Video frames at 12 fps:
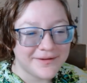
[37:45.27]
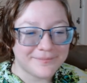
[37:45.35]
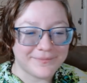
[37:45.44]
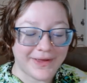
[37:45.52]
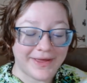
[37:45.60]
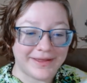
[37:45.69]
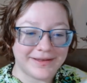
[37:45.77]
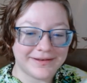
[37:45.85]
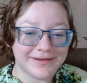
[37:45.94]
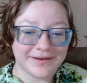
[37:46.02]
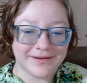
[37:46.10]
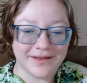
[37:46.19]
But
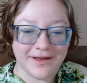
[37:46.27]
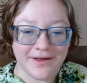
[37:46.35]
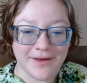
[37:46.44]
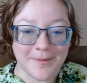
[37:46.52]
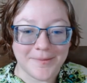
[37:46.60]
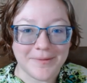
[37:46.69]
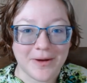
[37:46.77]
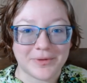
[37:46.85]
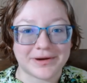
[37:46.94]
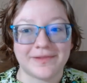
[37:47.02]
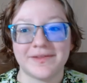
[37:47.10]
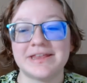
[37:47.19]
we're
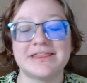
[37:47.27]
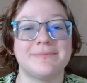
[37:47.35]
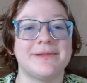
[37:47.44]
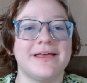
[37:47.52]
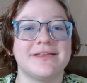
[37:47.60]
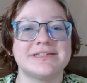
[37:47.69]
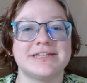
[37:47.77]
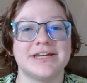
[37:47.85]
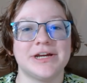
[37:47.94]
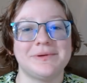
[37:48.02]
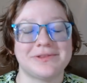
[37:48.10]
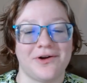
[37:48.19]
going to link the playlist
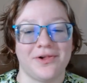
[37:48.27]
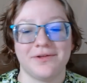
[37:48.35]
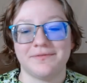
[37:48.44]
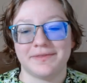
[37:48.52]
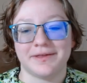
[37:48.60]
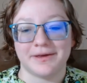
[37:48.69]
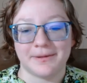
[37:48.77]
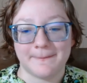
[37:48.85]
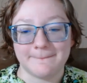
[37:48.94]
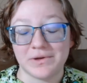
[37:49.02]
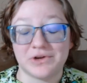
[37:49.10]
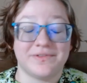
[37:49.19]
here with all of the
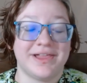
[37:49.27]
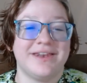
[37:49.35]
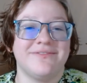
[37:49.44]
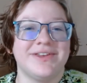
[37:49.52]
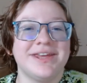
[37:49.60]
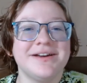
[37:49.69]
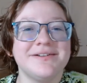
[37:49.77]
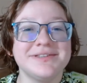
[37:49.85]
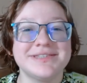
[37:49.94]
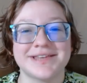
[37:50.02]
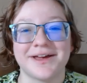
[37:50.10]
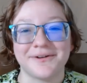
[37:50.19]
book-related videos,
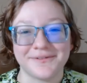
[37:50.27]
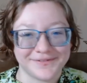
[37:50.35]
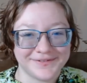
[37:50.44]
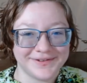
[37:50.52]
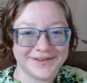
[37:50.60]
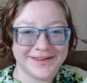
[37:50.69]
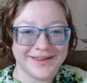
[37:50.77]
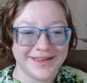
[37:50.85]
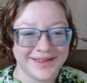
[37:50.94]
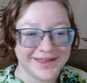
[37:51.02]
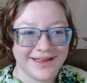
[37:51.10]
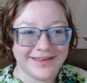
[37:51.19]
so
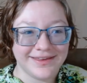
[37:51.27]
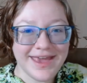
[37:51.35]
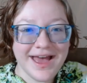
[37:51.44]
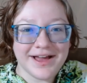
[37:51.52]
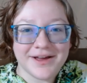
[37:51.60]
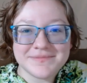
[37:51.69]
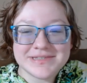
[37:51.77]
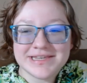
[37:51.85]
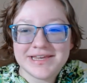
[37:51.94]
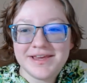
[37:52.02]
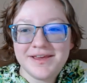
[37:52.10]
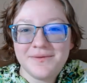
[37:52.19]
yeah, come
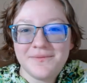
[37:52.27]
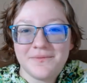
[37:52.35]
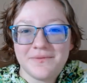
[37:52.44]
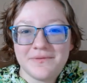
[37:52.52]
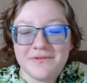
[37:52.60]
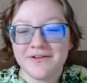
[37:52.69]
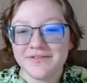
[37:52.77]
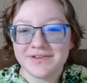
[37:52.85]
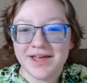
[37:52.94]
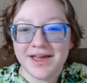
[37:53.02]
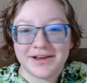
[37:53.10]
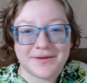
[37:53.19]
see what we've
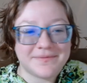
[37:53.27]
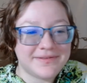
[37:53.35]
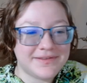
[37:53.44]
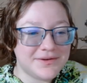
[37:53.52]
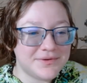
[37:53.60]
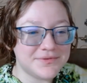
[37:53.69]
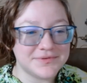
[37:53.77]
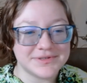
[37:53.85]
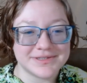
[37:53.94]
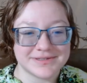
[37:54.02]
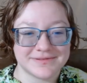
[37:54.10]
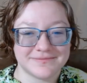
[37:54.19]
done. Come see
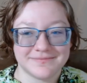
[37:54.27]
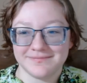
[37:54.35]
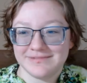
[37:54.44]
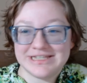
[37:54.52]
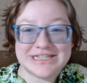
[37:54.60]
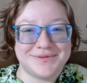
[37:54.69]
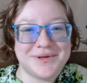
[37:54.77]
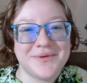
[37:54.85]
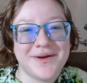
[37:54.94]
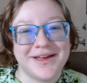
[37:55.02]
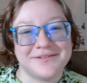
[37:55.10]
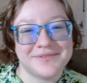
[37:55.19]
who's doing
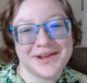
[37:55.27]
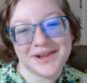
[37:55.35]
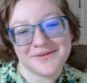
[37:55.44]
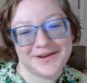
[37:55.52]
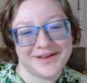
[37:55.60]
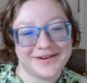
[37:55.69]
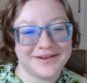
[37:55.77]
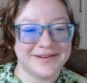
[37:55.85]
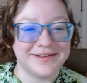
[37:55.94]
what and reading what.